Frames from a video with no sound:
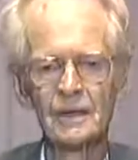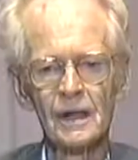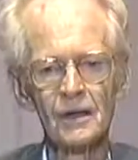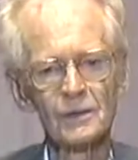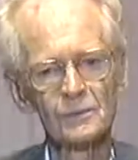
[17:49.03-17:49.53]

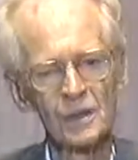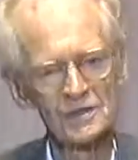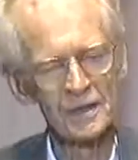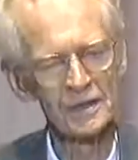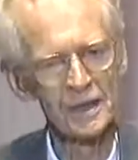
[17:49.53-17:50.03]
I'll
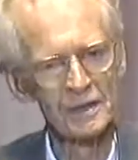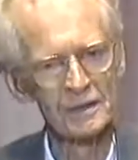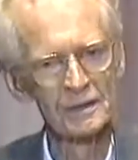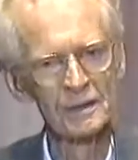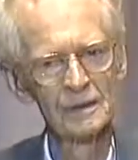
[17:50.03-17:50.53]
once
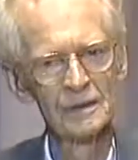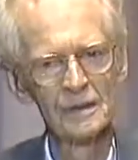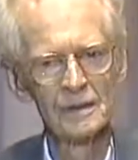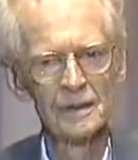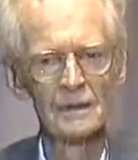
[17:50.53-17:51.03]
again
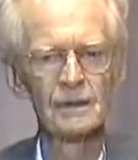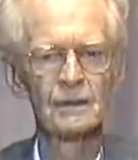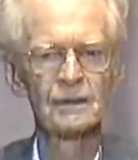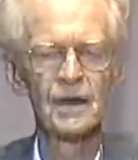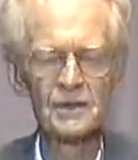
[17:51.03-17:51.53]

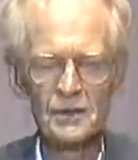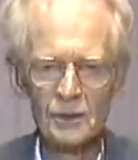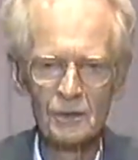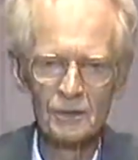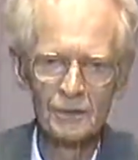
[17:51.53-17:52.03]
thank
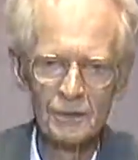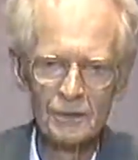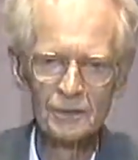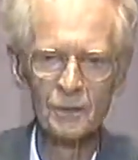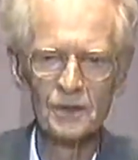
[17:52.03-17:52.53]
you
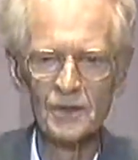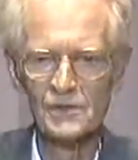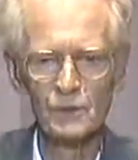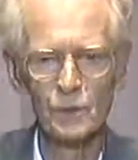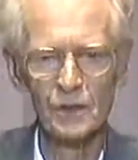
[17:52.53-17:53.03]
for
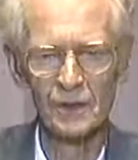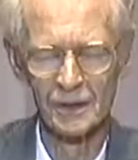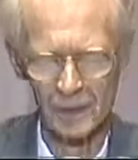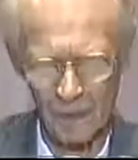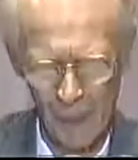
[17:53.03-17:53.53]
this award
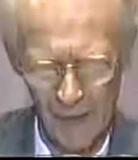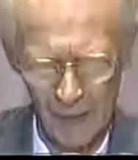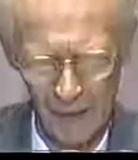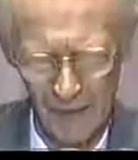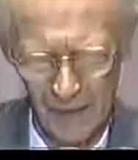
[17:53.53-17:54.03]

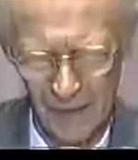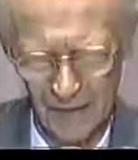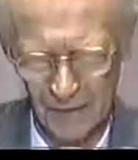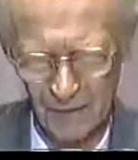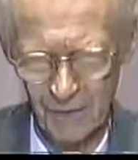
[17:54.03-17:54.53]

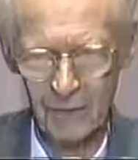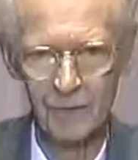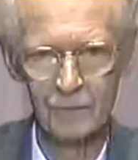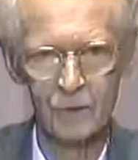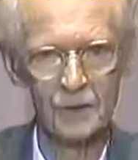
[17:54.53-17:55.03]
and
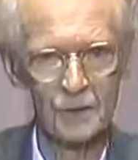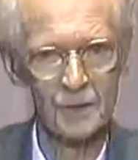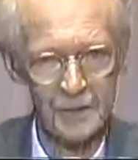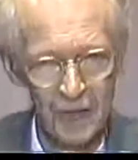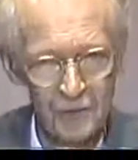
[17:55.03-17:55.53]
for
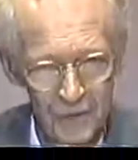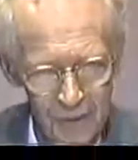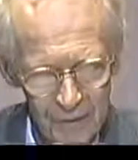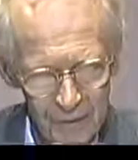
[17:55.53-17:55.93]
your attention.